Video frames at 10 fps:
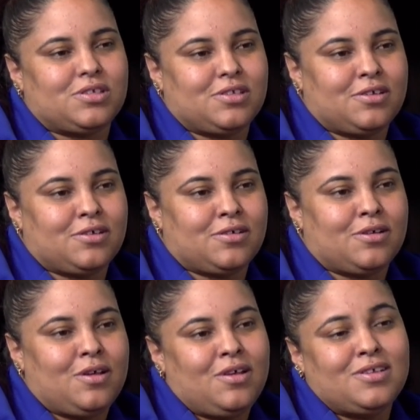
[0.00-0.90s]
the
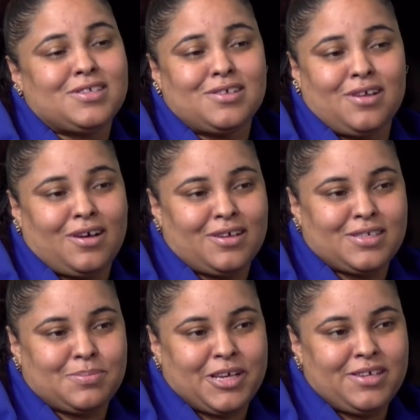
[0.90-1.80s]
salon
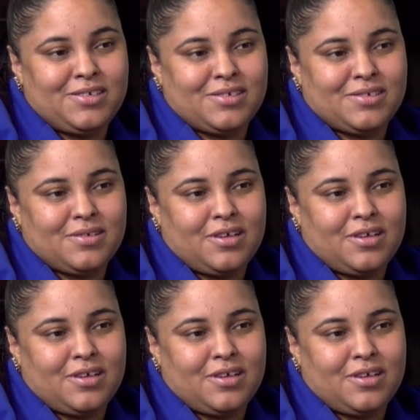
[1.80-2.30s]
space.